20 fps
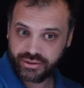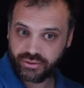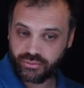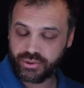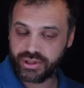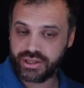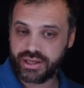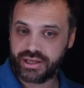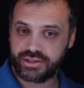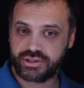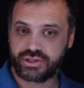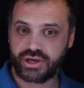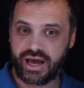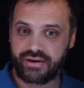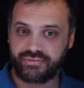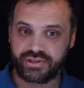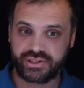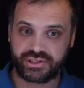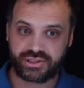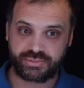we need to
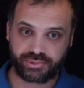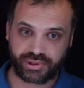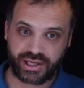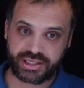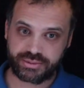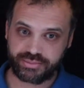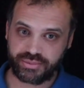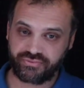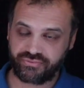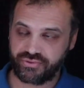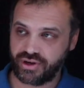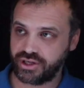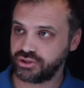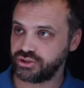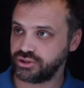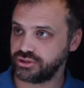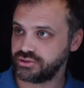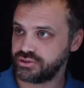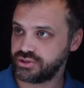have a displacement function.